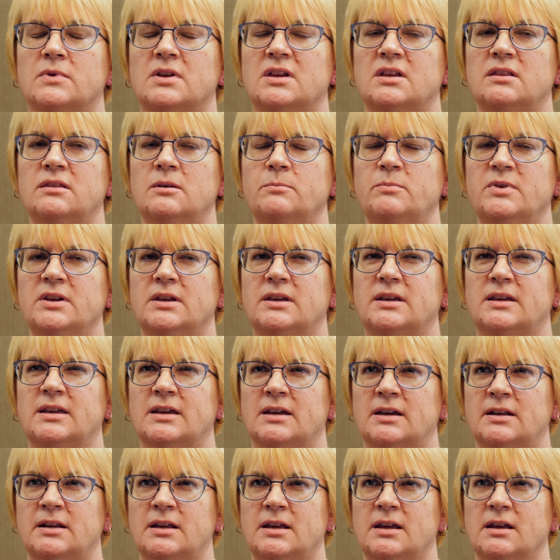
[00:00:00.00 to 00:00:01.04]
In the
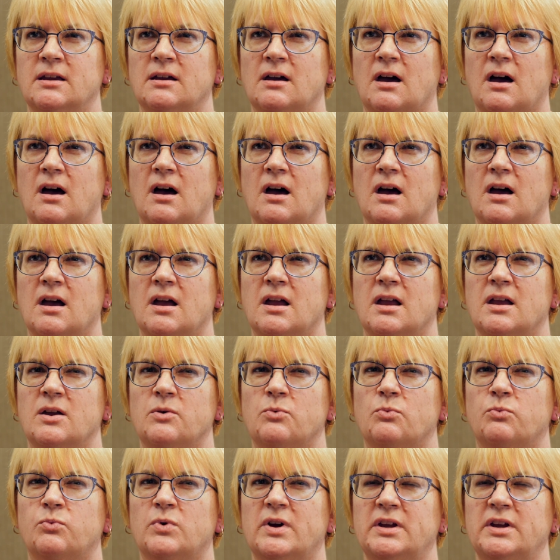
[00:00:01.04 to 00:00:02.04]
beginning, I